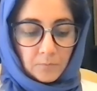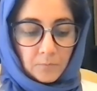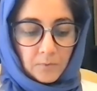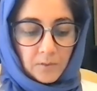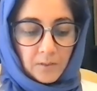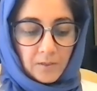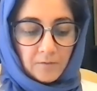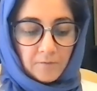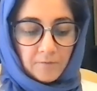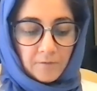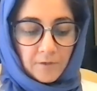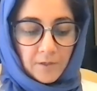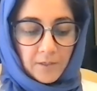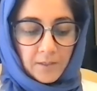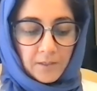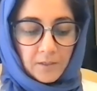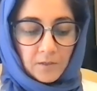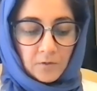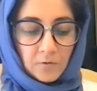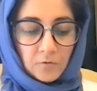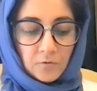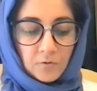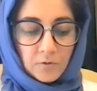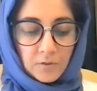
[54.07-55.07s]
we invite
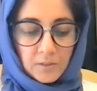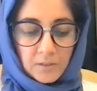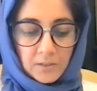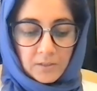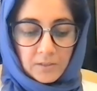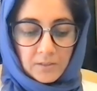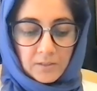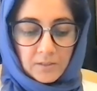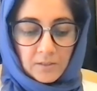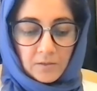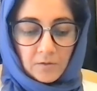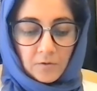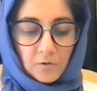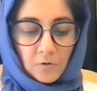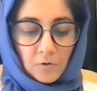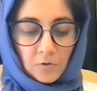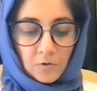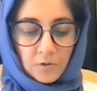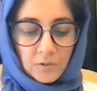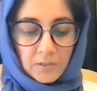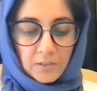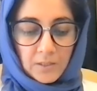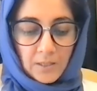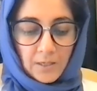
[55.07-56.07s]
you to consider
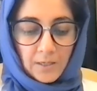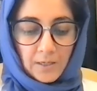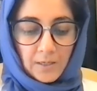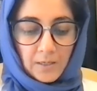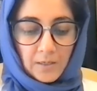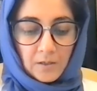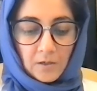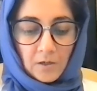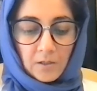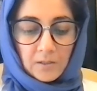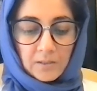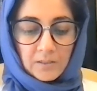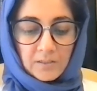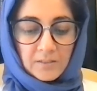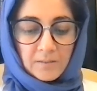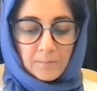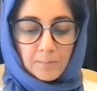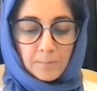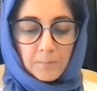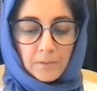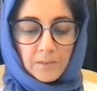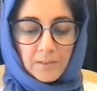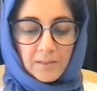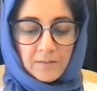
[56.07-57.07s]
Hussein not
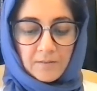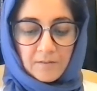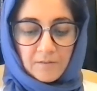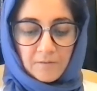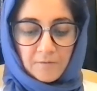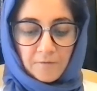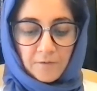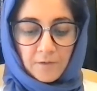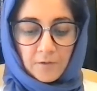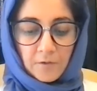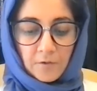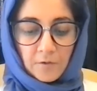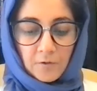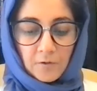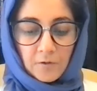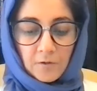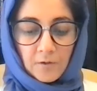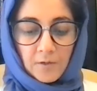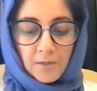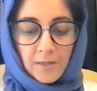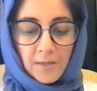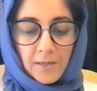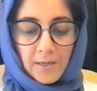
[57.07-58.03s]
simply as a figure